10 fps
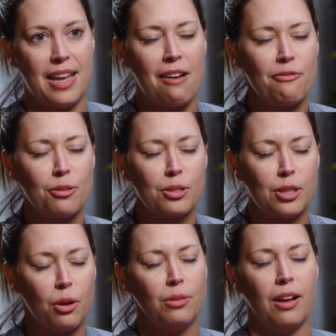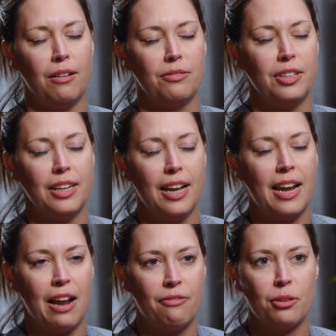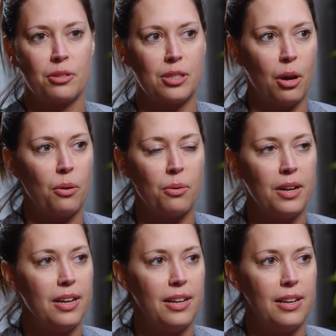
I feel so loved and I feel so